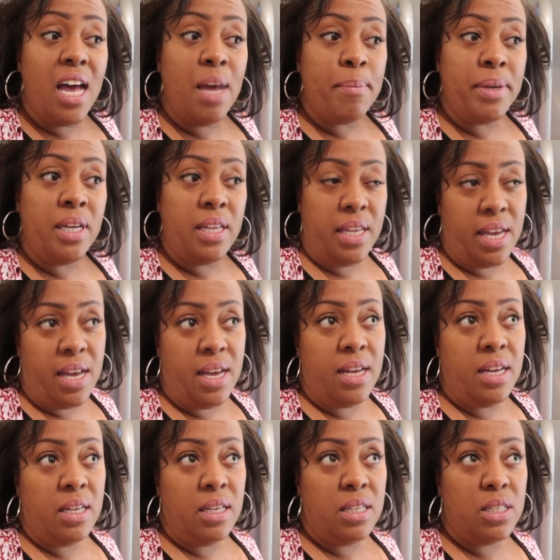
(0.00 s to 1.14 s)
I mean,
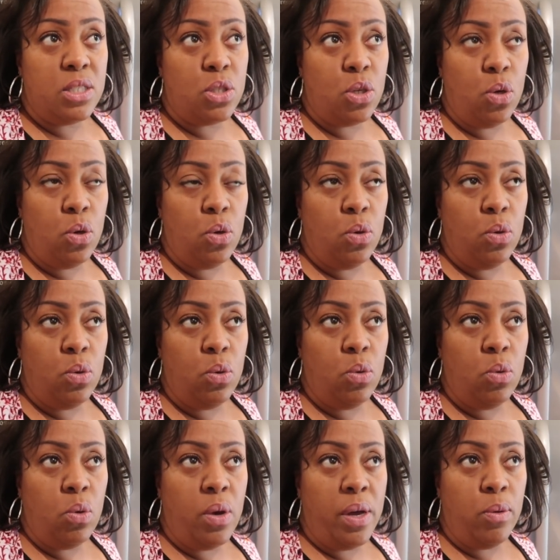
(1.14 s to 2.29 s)
yeah.
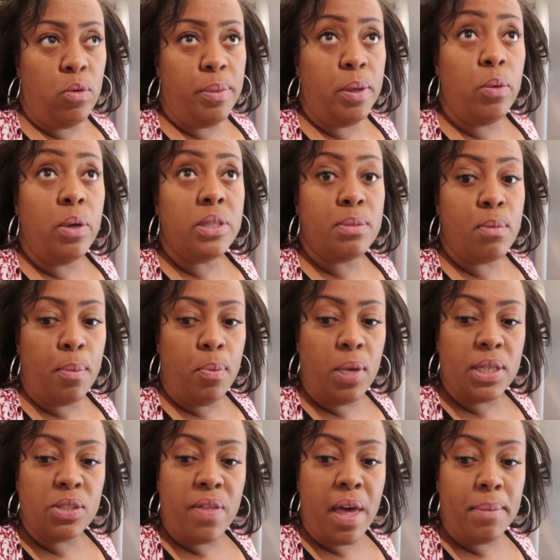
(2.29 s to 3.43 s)
So it will be 1 smart
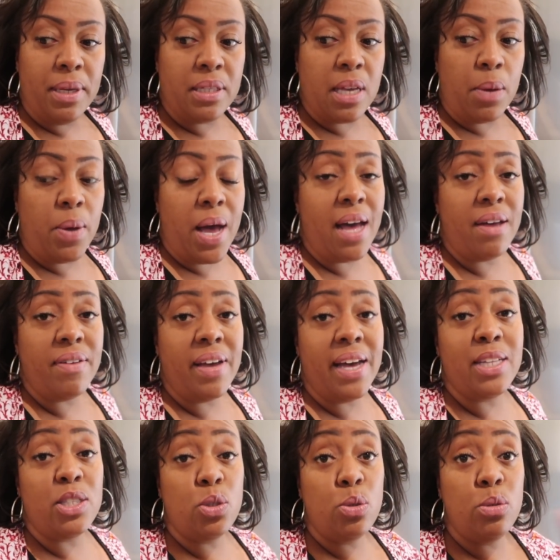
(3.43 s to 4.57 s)
point. So that means I will have
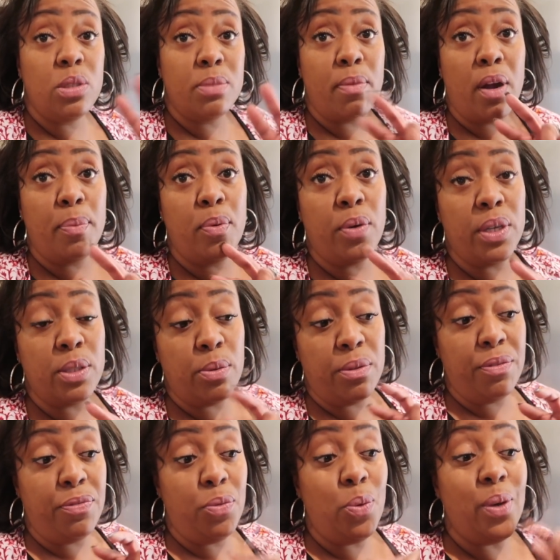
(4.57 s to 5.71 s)
had 2 smart points
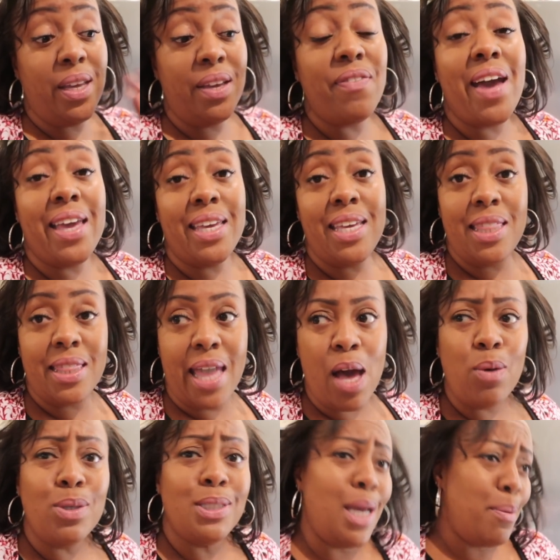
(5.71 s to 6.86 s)
worth of food if I eat
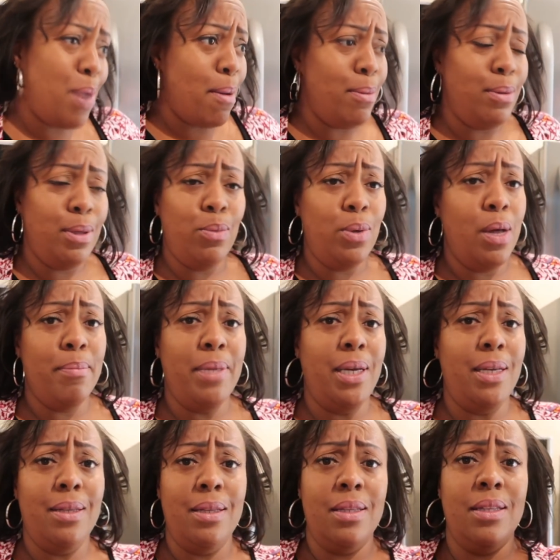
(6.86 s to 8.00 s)
that, which I probably will. I
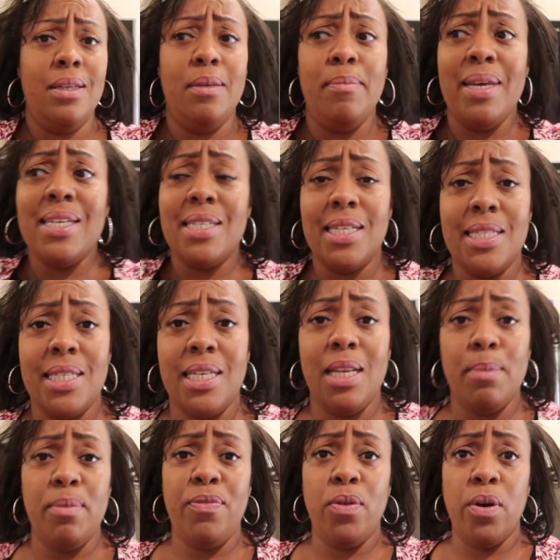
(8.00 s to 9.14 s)
mean, it makes sense to
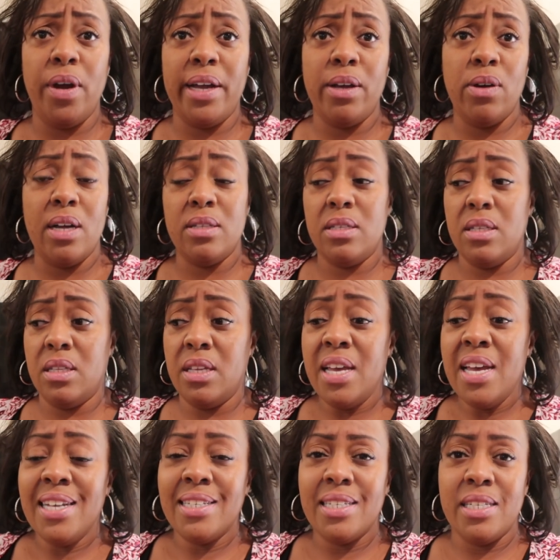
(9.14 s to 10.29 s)
eat it before I go out
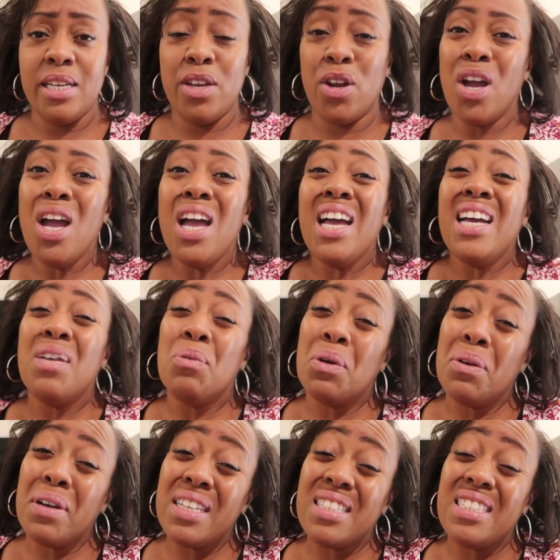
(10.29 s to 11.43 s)
to dinner. We're
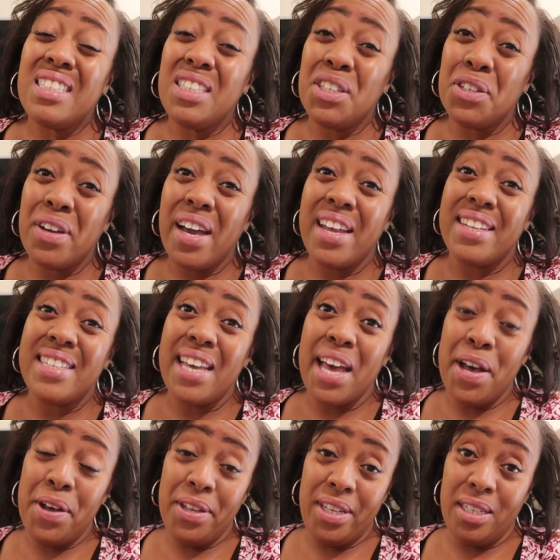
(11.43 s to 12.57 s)
going to dinner at
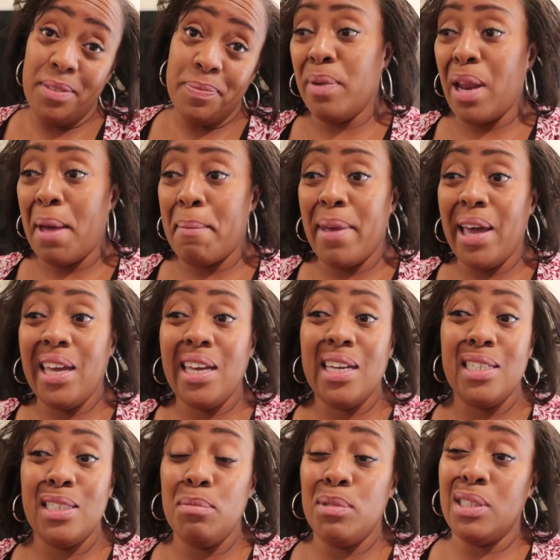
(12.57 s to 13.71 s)
Italian, but I might
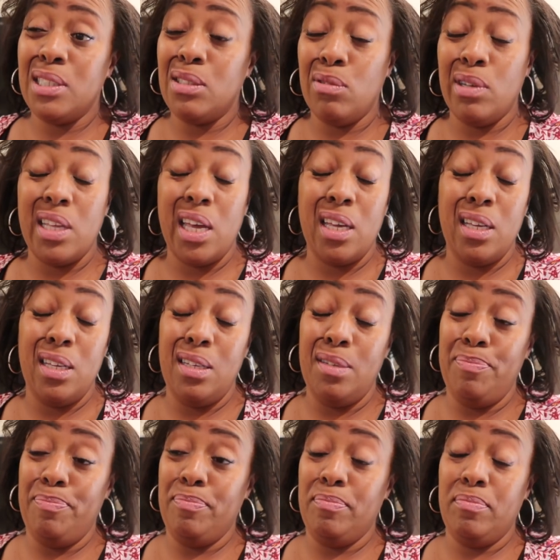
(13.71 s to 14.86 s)
end up just doing like
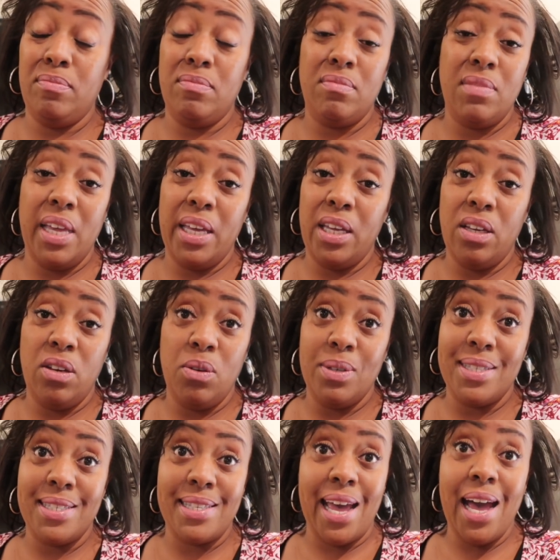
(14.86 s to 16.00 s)
you know,
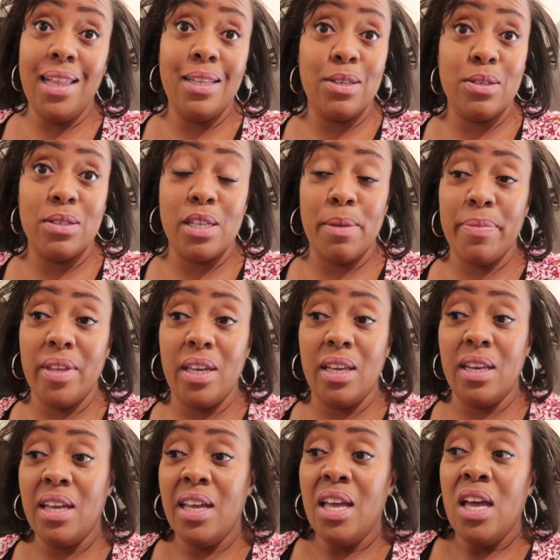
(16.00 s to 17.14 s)
a salad or
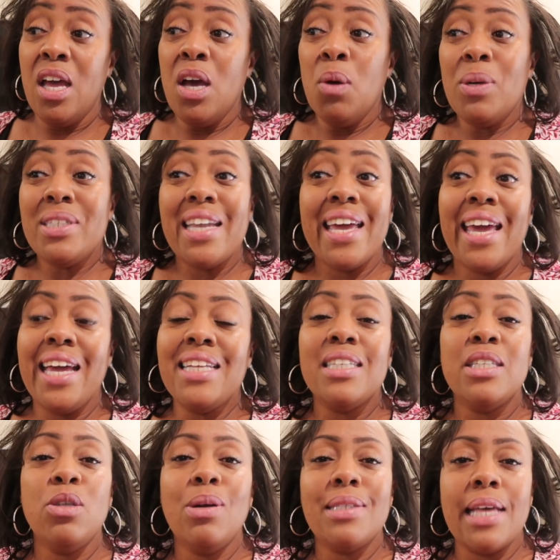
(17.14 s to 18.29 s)
something, which I hate
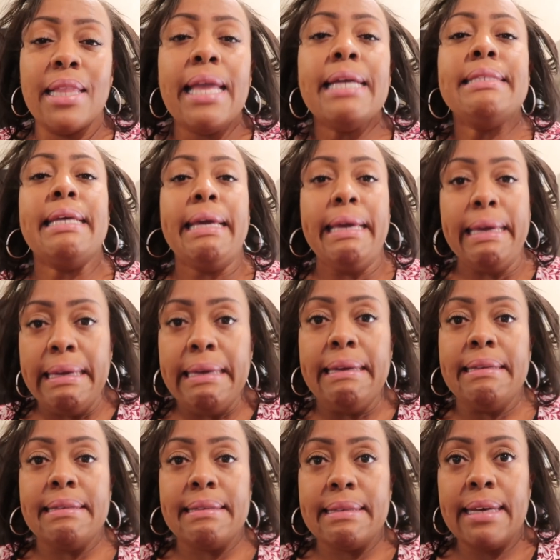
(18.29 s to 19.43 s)
to do because I like to
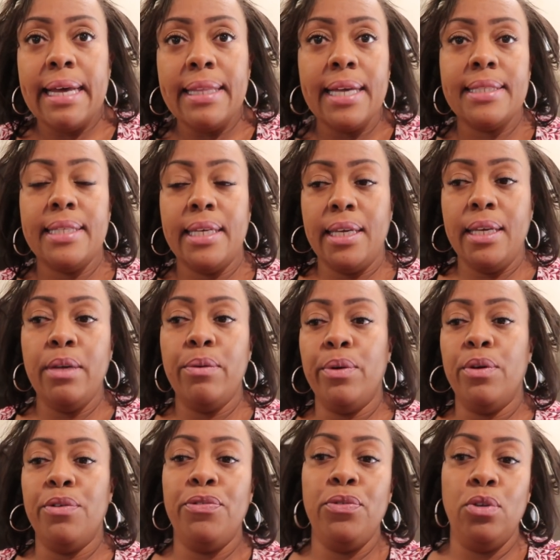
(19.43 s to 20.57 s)
eat. I like to eat
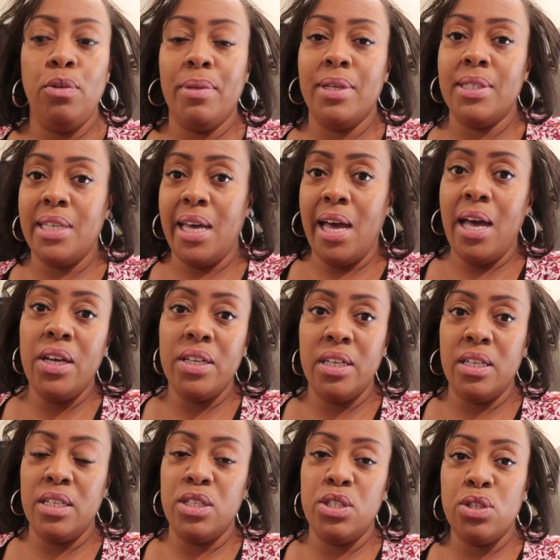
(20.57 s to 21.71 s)
real food, but
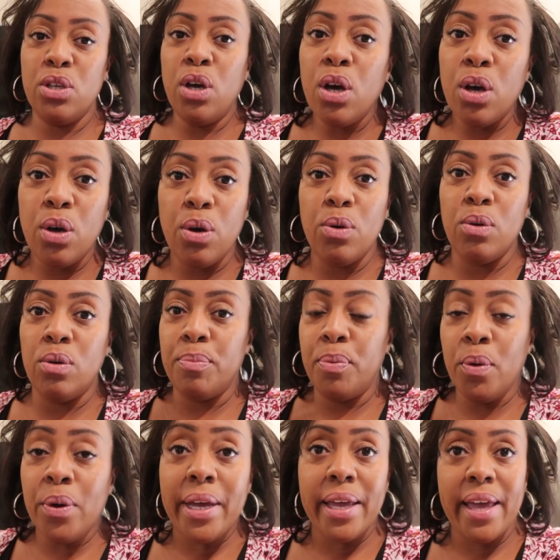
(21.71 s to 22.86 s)
Italian is so
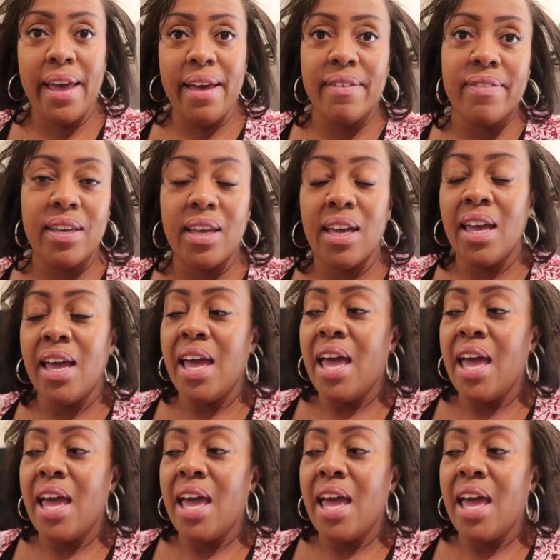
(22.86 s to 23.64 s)
point heavy.